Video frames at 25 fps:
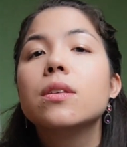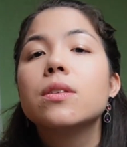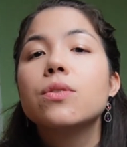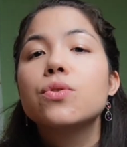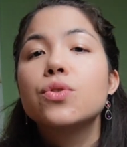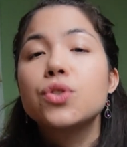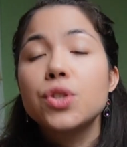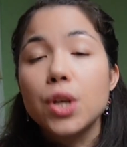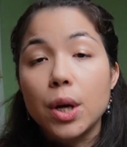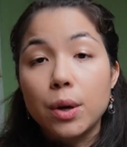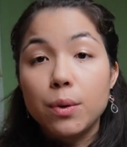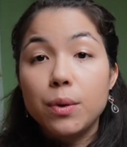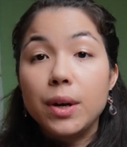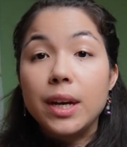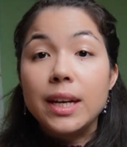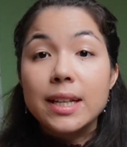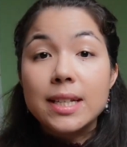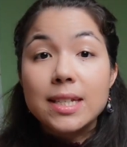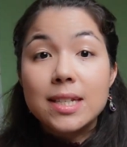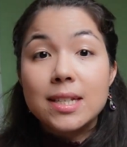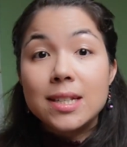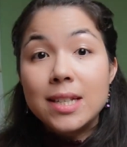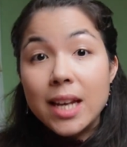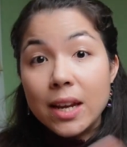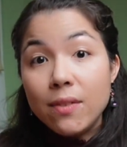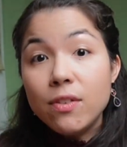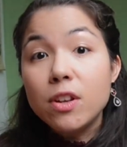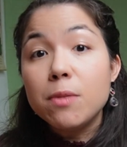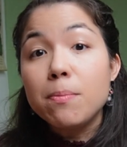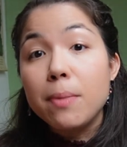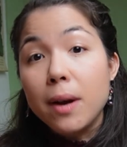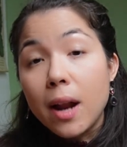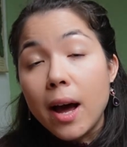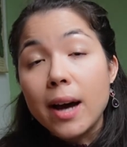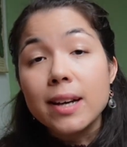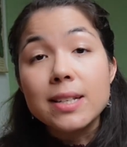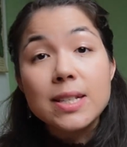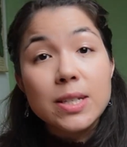So it's David
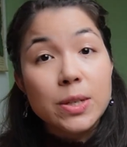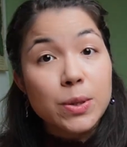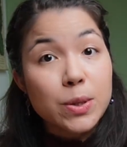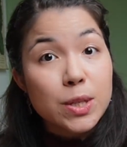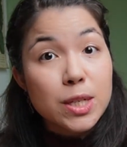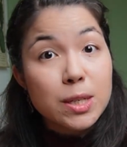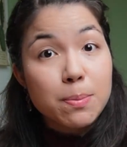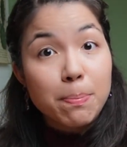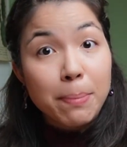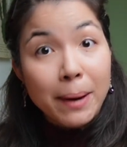Belasco's